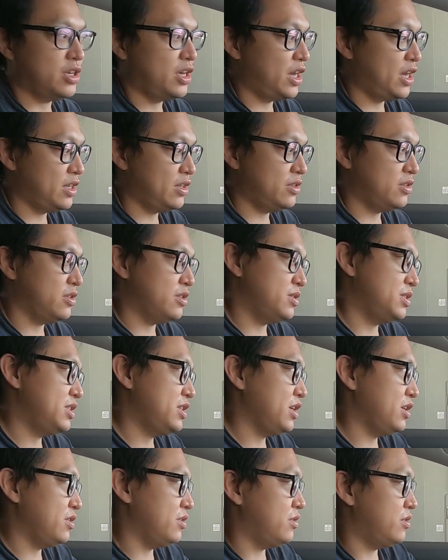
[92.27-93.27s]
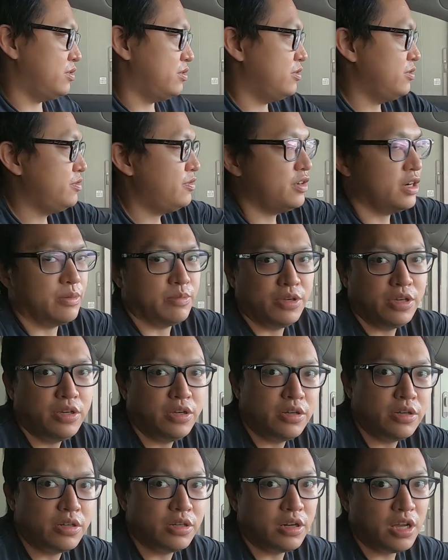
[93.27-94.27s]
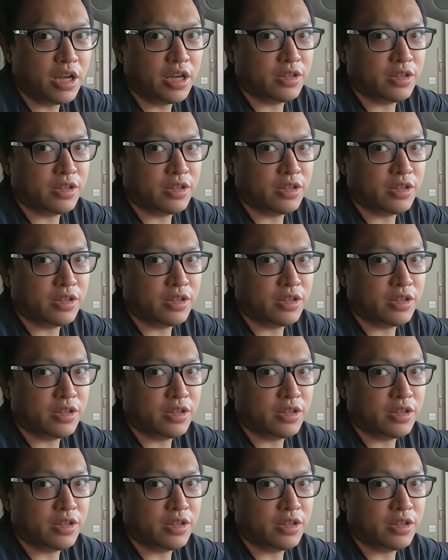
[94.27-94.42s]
get the signal from here,